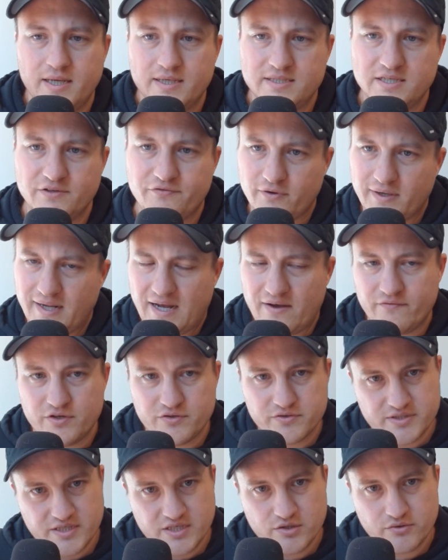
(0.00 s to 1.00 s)
different
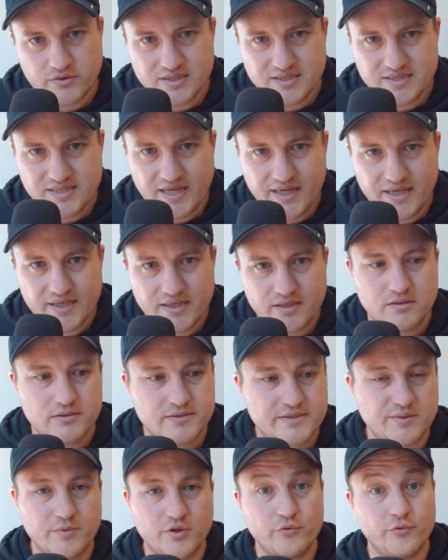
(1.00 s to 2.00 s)
avenues that you can take,
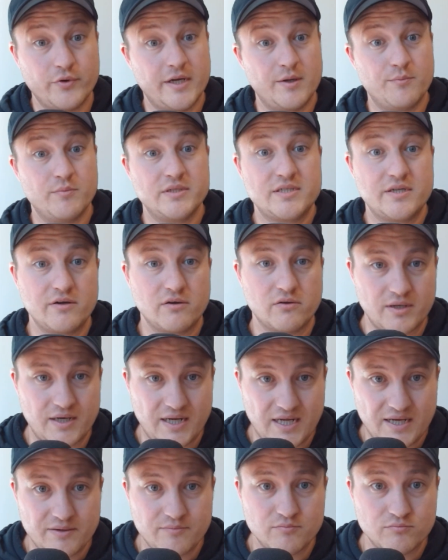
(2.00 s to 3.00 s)
some of the reading material that
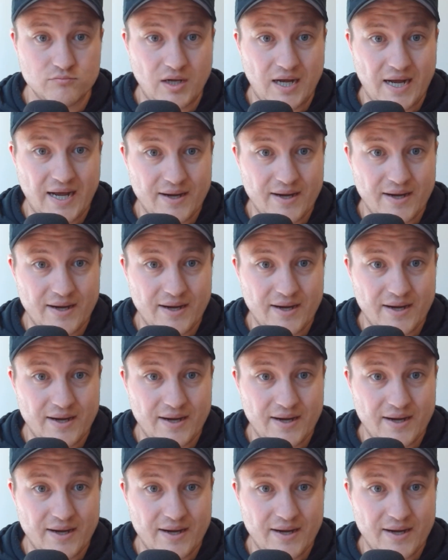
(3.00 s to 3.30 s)
I'm